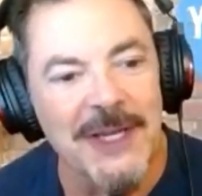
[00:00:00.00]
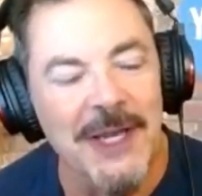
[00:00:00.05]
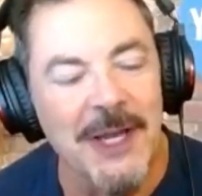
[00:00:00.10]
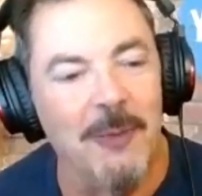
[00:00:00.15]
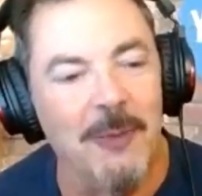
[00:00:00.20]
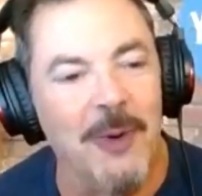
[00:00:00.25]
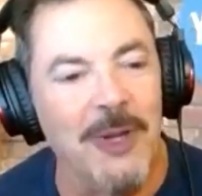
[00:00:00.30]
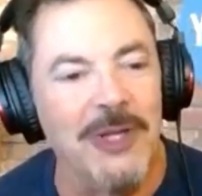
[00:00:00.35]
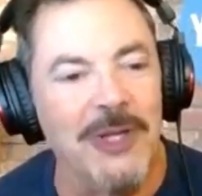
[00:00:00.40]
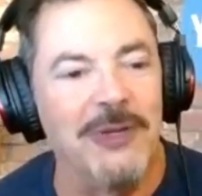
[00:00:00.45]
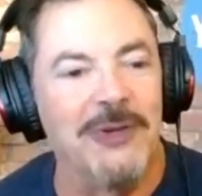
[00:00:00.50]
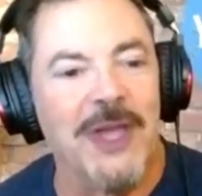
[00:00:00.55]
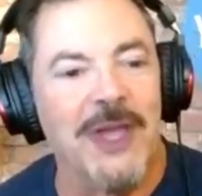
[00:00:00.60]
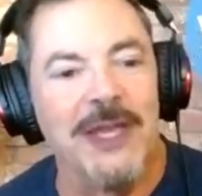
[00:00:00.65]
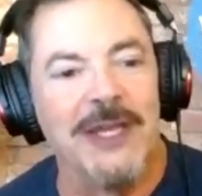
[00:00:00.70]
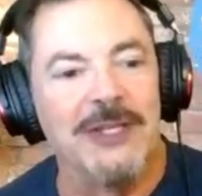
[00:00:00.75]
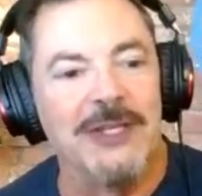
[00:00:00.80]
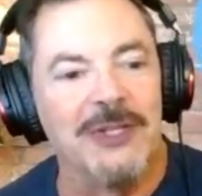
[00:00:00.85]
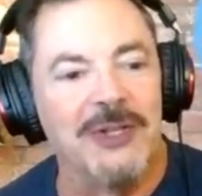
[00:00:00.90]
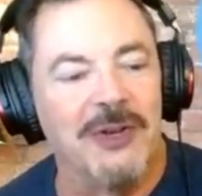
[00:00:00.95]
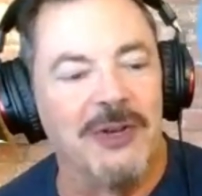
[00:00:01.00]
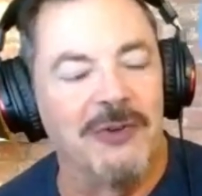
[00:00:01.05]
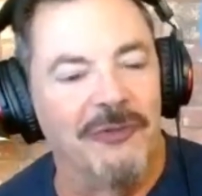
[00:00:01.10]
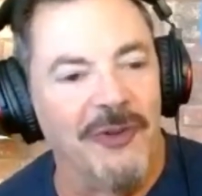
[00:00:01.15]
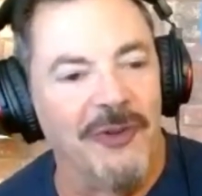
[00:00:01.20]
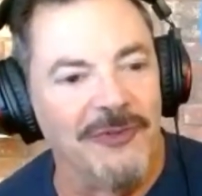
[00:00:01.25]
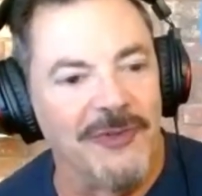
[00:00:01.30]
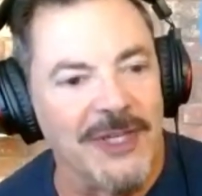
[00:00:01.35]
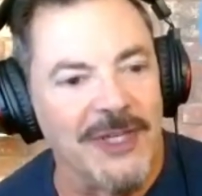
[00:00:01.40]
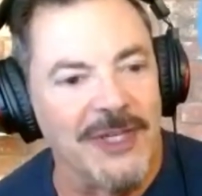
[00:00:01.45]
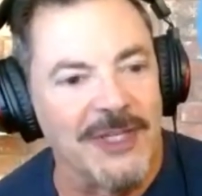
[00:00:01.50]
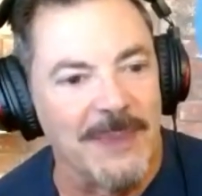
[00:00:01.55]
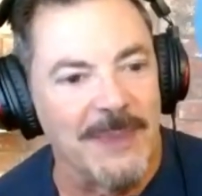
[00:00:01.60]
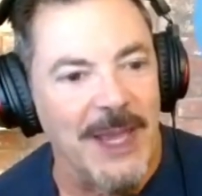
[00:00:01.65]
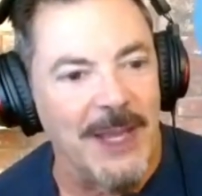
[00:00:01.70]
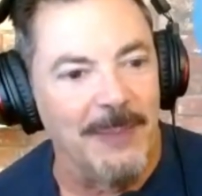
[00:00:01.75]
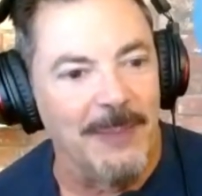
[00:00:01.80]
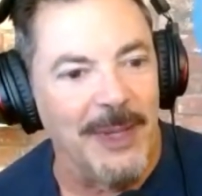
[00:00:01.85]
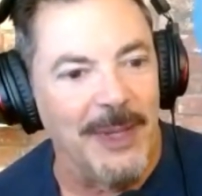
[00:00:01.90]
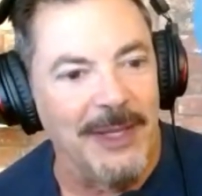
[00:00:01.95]
And when you get into your 50s,
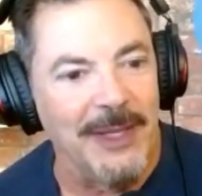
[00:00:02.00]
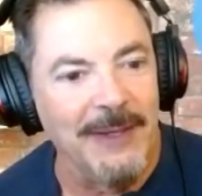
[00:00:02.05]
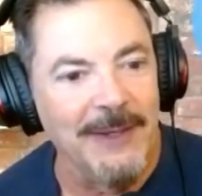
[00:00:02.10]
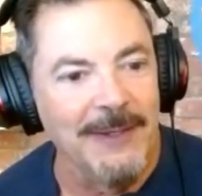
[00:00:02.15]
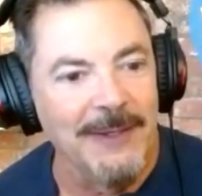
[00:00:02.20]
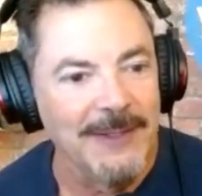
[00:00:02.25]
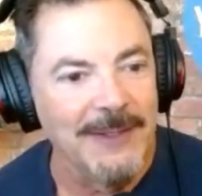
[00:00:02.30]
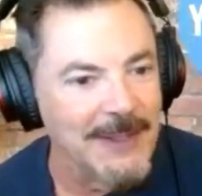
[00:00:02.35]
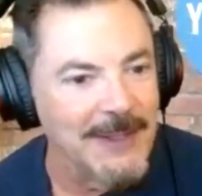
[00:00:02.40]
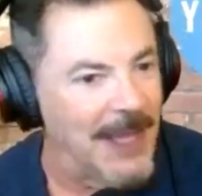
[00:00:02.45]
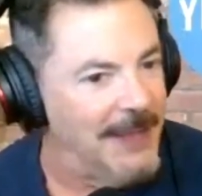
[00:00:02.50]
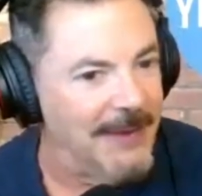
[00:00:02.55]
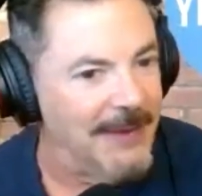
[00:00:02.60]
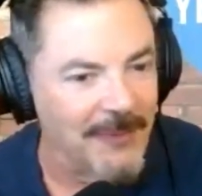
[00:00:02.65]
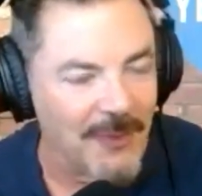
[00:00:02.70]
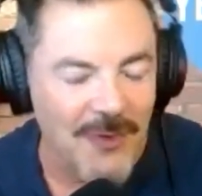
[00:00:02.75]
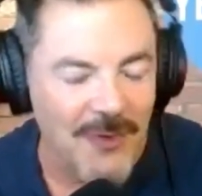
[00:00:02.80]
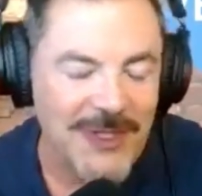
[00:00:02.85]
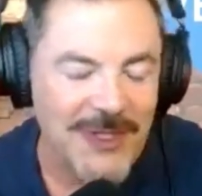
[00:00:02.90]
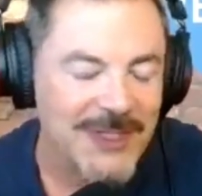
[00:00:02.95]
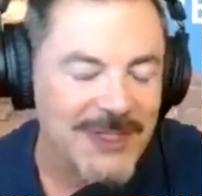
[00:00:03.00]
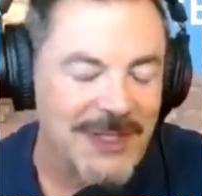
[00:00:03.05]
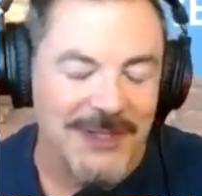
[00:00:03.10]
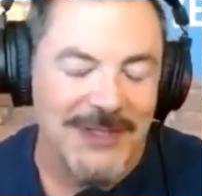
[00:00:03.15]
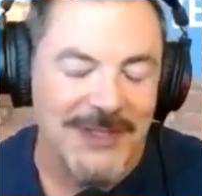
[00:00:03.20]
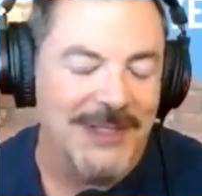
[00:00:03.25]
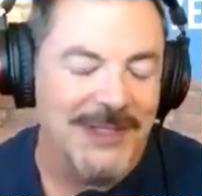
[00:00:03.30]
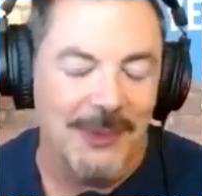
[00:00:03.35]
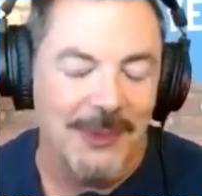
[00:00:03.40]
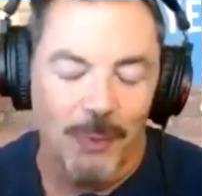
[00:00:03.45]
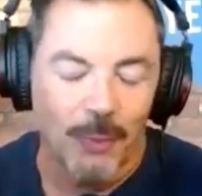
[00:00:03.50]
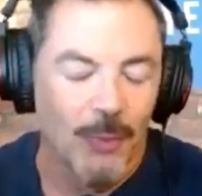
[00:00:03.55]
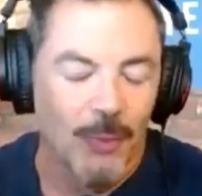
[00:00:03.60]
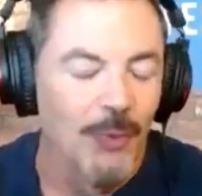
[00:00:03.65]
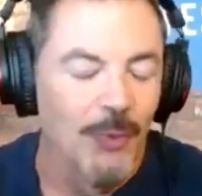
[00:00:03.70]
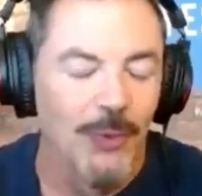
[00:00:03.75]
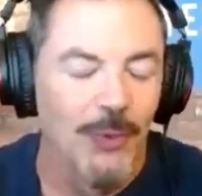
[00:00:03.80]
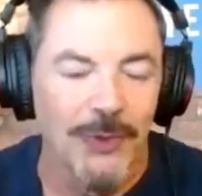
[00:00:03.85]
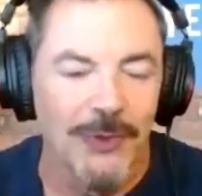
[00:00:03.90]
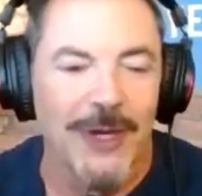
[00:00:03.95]
maybe, and of course, this isn't a
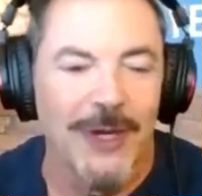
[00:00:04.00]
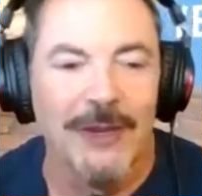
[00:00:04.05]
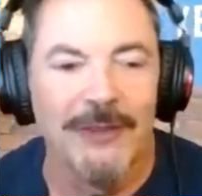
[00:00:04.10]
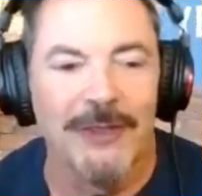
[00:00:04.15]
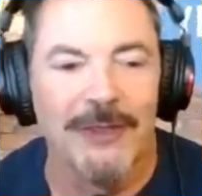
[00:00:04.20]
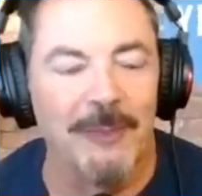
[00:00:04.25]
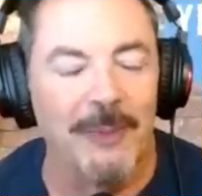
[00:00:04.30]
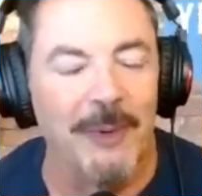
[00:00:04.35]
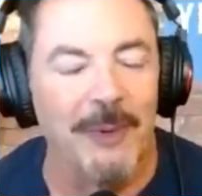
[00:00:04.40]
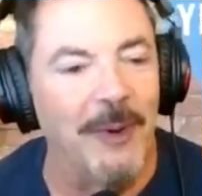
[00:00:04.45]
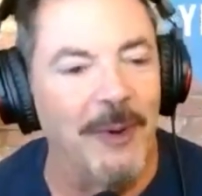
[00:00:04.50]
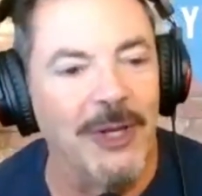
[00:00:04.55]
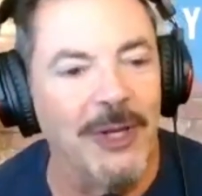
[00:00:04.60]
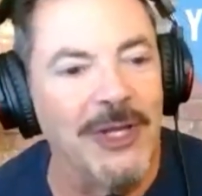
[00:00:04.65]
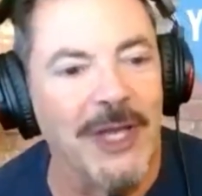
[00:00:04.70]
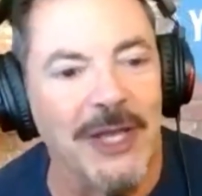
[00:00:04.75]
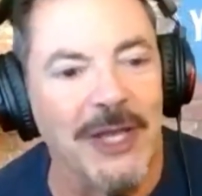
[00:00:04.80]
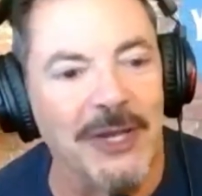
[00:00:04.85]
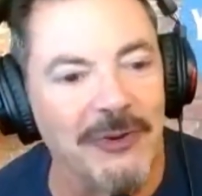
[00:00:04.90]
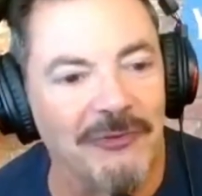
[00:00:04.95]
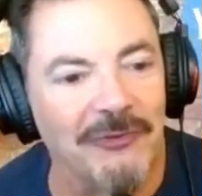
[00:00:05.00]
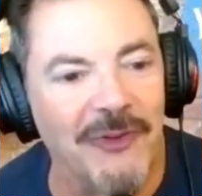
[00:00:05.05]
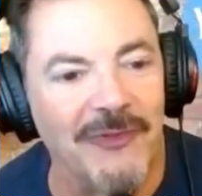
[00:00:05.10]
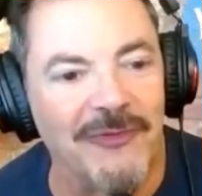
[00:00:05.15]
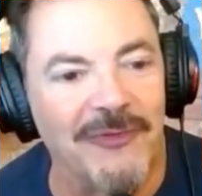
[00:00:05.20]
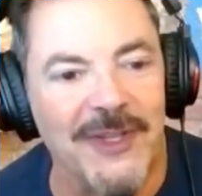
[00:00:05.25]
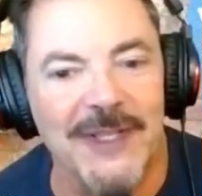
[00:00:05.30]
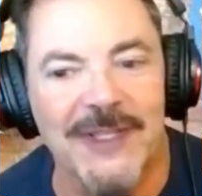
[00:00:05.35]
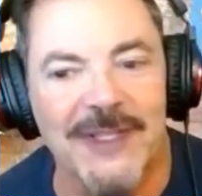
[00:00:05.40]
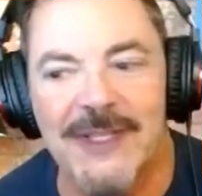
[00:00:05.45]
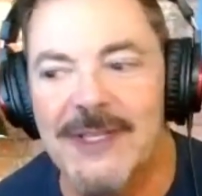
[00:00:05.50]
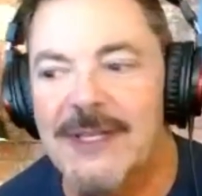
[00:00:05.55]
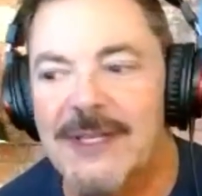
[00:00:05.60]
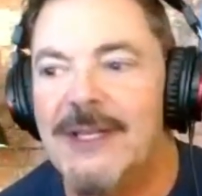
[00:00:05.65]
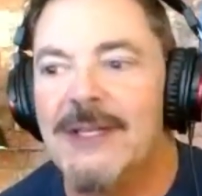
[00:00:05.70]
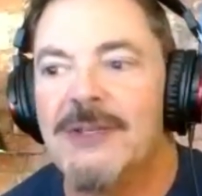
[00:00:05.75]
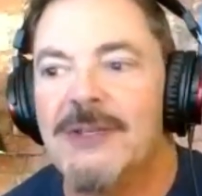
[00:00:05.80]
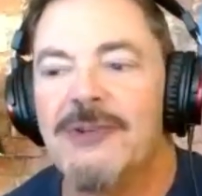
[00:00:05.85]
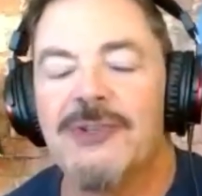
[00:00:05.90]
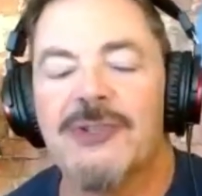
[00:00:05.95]
rule or anything, but maybe when you get in your 50s,
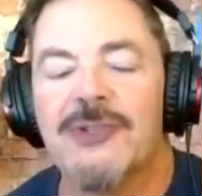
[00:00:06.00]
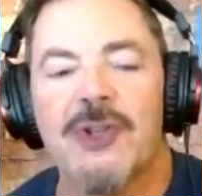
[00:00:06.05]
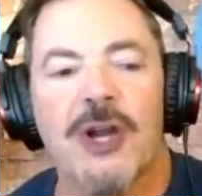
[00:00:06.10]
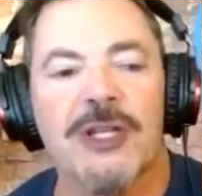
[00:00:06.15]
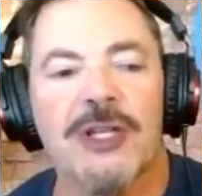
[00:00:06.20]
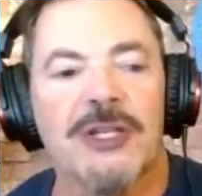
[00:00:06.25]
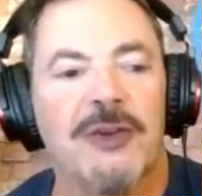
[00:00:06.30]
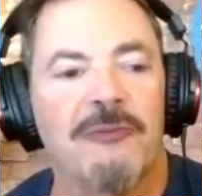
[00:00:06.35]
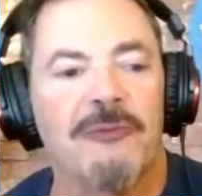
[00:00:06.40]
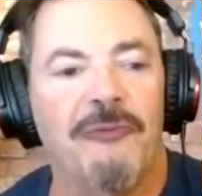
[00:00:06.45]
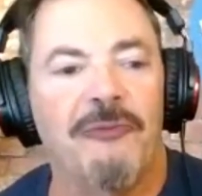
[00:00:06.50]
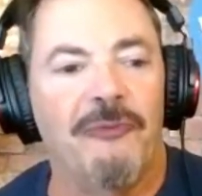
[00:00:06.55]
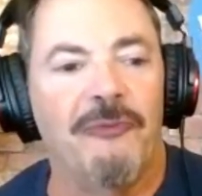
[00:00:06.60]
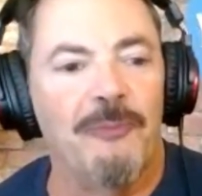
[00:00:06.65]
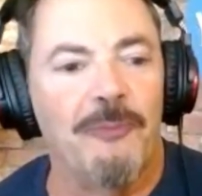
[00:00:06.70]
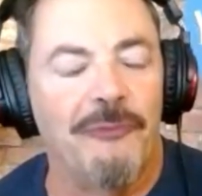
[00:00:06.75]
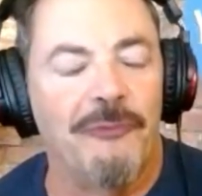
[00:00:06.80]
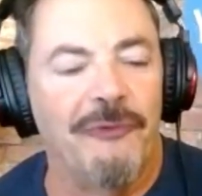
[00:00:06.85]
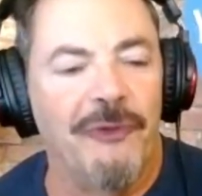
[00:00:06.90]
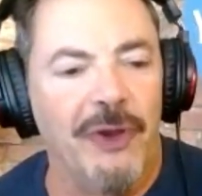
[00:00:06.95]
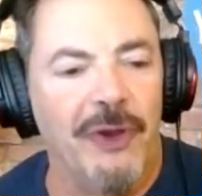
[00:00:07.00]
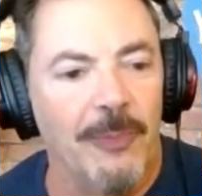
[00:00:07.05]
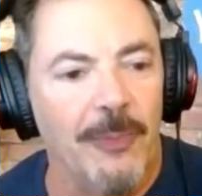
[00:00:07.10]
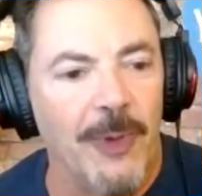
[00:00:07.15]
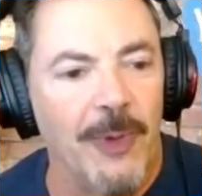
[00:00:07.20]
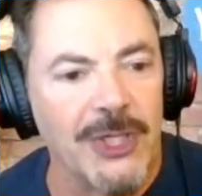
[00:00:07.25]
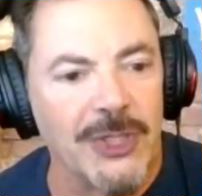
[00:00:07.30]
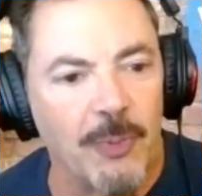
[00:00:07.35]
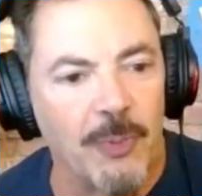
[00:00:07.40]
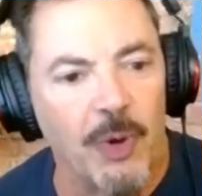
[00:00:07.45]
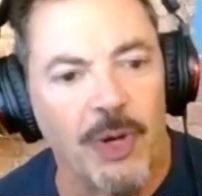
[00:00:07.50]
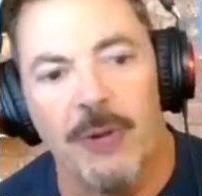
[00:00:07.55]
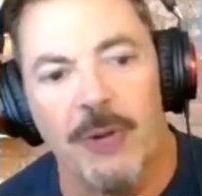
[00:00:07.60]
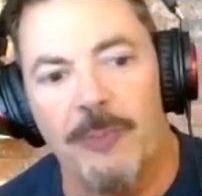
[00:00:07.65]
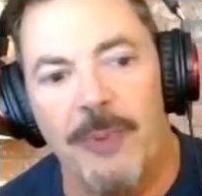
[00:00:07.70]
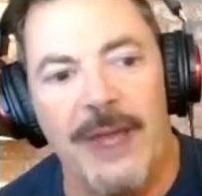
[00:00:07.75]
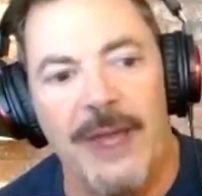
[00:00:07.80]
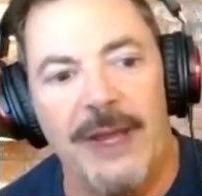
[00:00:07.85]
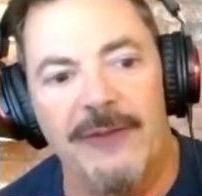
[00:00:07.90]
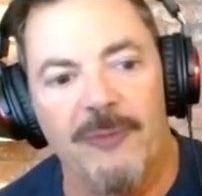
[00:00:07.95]
you start to feel much more
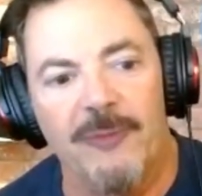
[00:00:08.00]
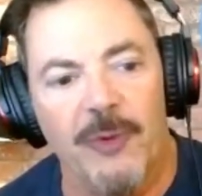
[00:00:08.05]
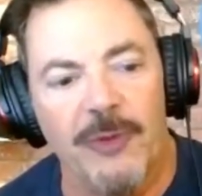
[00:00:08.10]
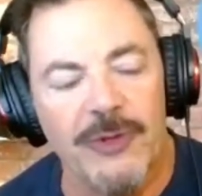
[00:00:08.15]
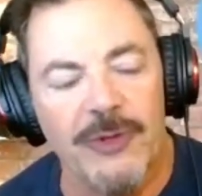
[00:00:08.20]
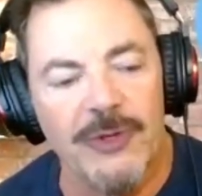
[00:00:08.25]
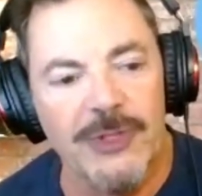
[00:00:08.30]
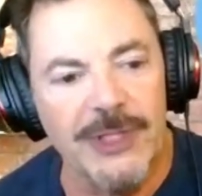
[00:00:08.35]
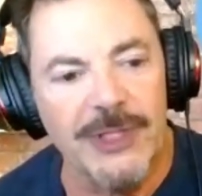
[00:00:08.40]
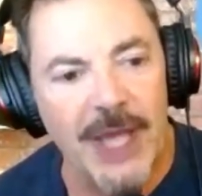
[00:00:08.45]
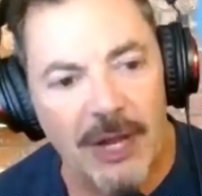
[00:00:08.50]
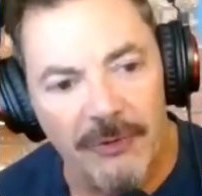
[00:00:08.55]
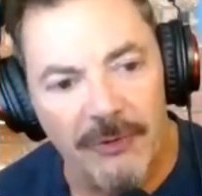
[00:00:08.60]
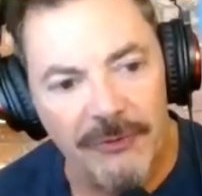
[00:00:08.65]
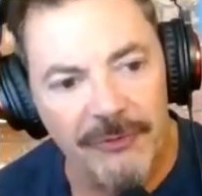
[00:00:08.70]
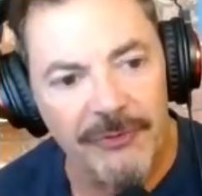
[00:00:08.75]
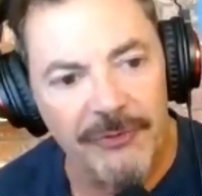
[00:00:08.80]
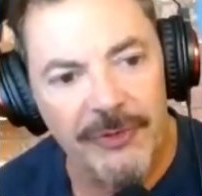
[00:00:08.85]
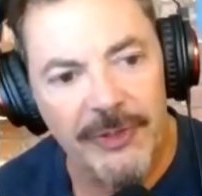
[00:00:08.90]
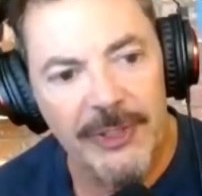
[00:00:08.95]
competitive with yourself